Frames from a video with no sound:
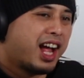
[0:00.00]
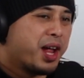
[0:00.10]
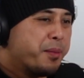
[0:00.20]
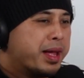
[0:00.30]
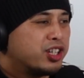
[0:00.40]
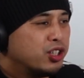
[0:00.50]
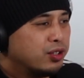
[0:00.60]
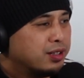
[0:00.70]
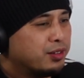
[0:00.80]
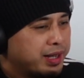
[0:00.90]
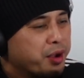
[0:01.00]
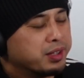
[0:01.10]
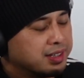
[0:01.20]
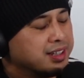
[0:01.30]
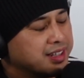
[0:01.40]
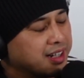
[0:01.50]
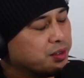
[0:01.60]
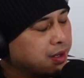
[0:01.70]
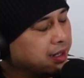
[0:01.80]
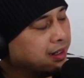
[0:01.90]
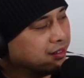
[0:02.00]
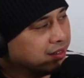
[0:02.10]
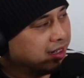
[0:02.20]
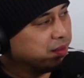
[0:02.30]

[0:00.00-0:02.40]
I met you when I was DJing a wedding, right?